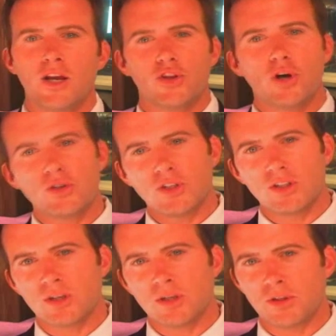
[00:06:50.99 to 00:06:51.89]
Those are
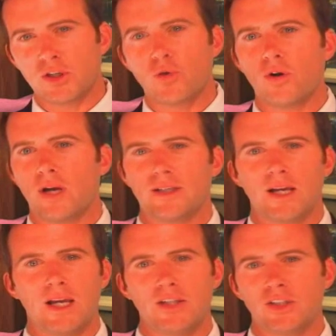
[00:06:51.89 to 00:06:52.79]
just some of the core
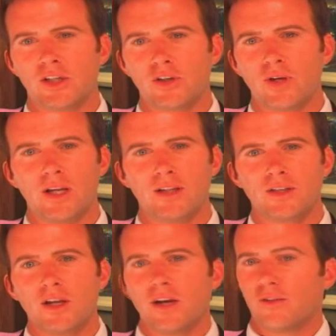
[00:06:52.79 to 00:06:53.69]
anti-aging
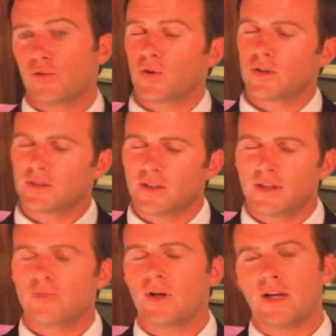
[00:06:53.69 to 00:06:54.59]
ingredients. Of course,
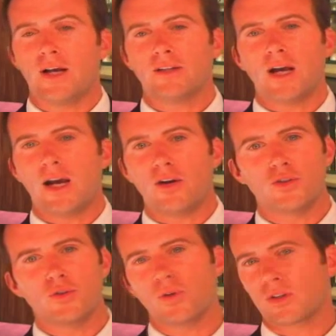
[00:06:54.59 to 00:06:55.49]
retinaldehyde
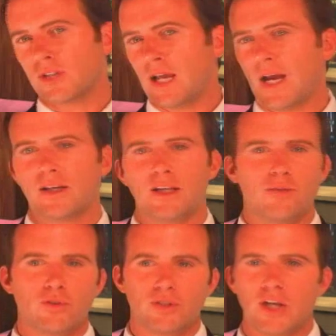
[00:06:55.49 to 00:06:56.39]
also works in acne and
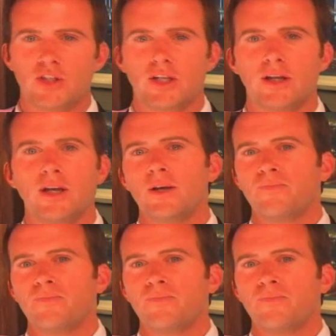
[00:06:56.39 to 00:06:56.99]
rosacea.